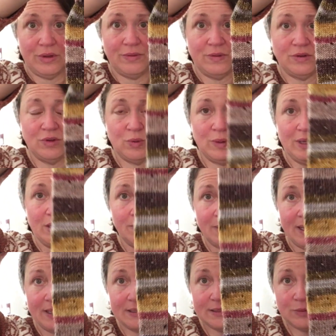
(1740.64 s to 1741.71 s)
on the tweed
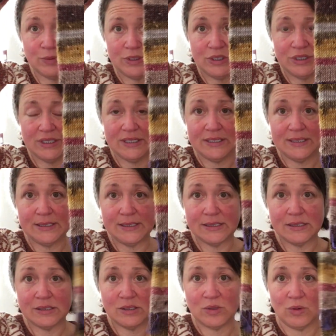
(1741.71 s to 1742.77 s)
base, which is
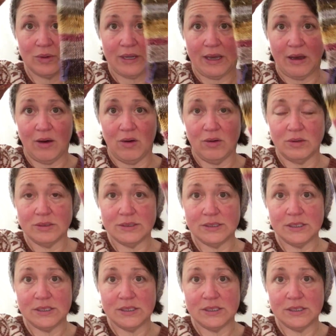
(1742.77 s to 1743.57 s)
sold out.